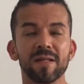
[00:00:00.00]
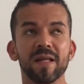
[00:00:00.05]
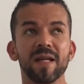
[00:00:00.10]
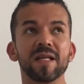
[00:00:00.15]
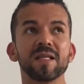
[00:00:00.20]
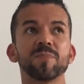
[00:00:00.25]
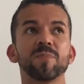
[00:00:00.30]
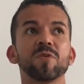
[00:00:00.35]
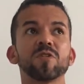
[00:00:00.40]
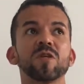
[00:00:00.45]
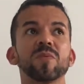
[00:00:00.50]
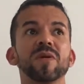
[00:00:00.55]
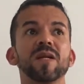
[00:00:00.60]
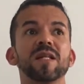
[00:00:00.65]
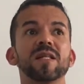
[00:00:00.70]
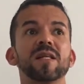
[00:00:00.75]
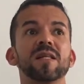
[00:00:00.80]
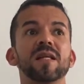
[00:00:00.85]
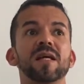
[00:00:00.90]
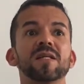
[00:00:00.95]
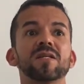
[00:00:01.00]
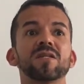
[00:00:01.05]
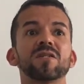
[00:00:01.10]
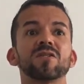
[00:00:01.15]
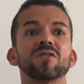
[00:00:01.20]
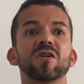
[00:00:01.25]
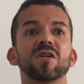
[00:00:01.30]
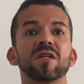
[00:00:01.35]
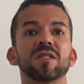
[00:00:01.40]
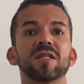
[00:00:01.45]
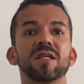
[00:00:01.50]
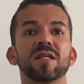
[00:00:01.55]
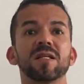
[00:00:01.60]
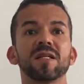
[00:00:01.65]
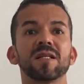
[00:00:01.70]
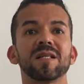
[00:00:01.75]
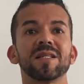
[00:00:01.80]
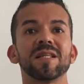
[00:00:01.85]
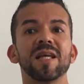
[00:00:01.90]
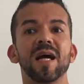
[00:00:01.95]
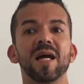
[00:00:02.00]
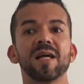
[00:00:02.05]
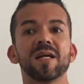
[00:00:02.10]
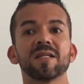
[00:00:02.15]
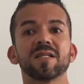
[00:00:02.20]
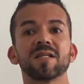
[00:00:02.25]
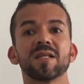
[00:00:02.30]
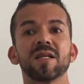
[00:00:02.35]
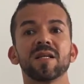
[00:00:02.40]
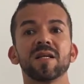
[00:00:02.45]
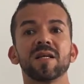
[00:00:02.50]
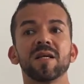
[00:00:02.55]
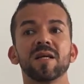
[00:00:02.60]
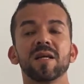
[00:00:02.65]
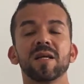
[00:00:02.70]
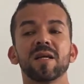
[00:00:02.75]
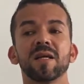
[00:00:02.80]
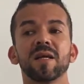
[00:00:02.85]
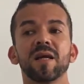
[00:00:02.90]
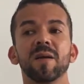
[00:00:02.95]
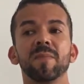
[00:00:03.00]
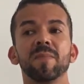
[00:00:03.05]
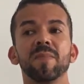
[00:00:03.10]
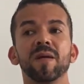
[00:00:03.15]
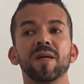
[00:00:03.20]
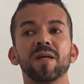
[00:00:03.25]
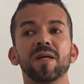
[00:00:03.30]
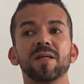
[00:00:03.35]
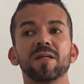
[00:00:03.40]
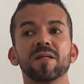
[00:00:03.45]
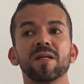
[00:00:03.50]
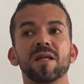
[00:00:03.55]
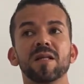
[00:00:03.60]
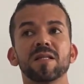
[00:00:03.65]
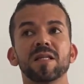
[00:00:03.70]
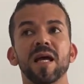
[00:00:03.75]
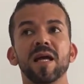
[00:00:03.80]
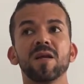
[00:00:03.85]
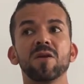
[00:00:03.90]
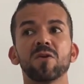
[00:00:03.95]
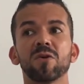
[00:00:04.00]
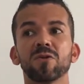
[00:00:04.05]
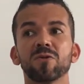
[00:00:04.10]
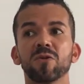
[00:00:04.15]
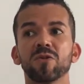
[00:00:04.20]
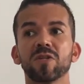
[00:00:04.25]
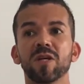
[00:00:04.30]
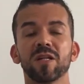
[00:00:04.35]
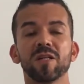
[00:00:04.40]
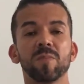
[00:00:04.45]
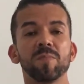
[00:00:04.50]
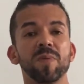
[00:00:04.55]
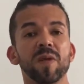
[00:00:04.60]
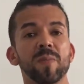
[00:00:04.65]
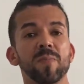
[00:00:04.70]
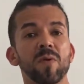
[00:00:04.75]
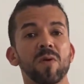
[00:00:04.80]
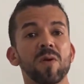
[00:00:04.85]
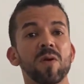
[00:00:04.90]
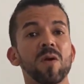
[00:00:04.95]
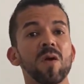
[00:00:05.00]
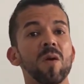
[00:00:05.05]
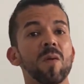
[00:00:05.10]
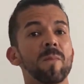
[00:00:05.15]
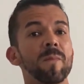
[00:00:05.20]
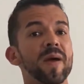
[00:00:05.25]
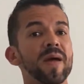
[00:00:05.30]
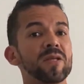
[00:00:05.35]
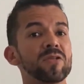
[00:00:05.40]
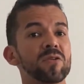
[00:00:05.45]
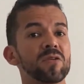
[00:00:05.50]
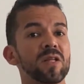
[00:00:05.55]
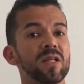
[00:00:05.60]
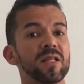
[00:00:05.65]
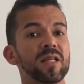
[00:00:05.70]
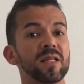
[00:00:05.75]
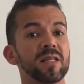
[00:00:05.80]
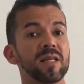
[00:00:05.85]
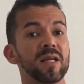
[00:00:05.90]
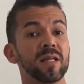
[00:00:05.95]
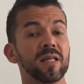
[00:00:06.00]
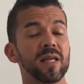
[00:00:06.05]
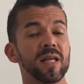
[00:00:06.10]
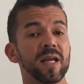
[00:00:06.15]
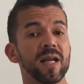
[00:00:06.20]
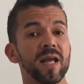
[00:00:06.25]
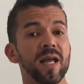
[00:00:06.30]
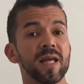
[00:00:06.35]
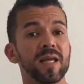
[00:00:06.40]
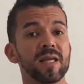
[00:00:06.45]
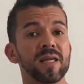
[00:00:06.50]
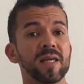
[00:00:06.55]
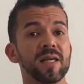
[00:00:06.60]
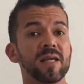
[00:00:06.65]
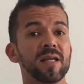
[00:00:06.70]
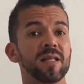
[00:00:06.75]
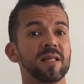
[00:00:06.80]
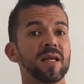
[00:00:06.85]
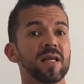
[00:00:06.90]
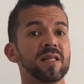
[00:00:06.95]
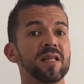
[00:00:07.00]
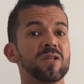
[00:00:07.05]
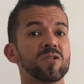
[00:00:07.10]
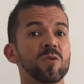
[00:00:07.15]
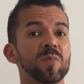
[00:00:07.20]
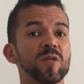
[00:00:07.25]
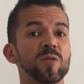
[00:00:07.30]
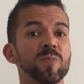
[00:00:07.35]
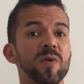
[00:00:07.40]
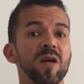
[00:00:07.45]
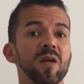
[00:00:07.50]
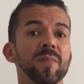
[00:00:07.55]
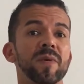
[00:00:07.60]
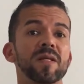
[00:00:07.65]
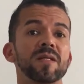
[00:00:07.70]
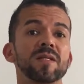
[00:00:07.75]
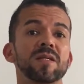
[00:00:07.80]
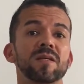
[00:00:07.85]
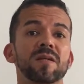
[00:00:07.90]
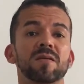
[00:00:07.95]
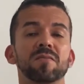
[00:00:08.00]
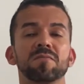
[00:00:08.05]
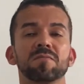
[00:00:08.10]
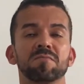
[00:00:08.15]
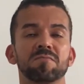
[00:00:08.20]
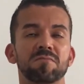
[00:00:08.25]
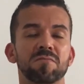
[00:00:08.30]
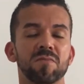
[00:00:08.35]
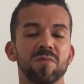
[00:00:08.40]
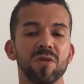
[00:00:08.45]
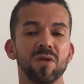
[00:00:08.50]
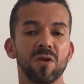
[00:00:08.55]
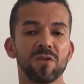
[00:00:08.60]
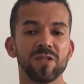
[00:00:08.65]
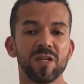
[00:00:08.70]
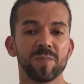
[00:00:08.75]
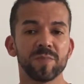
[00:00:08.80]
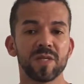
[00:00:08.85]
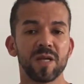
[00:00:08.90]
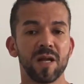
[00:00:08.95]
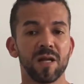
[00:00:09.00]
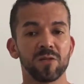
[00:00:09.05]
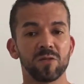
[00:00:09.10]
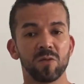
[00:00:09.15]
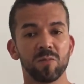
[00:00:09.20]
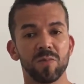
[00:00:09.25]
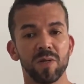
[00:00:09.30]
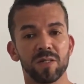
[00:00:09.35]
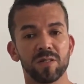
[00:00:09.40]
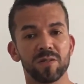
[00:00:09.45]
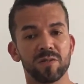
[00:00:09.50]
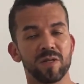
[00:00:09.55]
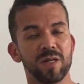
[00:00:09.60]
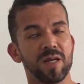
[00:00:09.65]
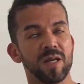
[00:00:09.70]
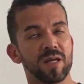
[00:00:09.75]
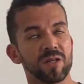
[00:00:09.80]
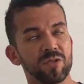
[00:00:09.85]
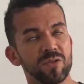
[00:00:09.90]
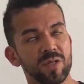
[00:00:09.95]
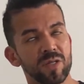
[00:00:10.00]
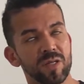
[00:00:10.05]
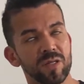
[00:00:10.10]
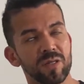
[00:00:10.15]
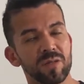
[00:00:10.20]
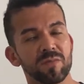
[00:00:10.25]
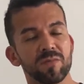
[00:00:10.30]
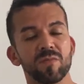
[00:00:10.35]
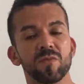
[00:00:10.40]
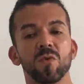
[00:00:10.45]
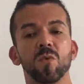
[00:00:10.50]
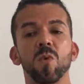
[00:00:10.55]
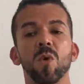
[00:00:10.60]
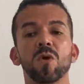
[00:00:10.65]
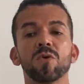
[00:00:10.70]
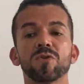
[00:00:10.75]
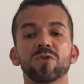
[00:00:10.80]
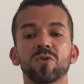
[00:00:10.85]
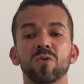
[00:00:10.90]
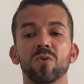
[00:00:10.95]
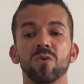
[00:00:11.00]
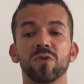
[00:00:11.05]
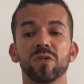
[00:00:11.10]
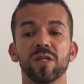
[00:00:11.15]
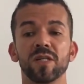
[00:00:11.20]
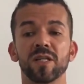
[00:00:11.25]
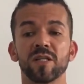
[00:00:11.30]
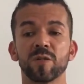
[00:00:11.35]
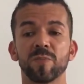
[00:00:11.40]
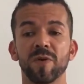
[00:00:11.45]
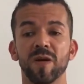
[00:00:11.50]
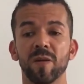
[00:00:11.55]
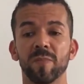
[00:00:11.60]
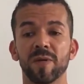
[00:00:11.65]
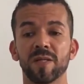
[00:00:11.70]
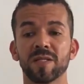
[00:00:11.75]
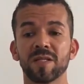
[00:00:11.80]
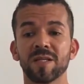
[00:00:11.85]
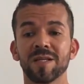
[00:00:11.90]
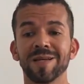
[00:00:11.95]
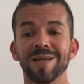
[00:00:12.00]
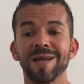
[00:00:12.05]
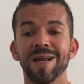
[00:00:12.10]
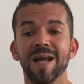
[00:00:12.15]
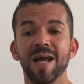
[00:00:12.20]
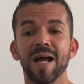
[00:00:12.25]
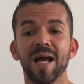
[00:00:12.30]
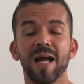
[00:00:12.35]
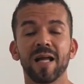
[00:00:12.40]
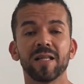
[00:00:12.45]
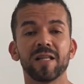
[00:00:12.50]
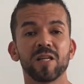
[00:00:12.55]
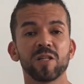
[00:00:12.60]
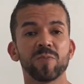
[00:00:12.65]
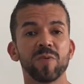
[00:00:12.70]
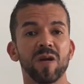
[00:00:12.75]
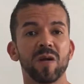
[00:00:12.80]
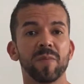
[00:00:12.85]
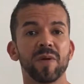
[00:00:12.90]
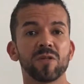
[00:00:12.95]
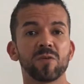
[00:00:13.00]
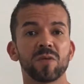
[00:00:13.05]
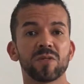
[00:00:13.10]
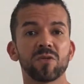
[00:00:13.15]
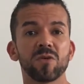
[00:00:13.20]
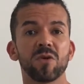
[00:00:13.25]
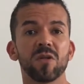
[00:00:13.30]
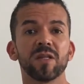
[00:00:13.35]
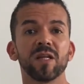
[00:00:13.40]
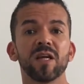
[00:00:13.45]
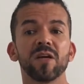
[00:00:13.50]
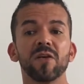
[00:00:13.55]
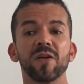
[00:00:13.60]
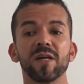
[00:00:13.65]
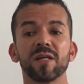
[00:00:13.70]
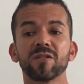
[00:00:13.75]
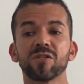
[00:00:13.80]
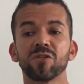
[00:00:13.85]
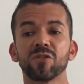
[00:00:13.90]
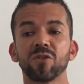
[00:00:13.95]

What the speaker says: there is possibility that certain diets can be tailored to certain people based on their DNA. They did some experiments, not James Canton, but he actually quotes who did the experiment. And the experiment was called the Greek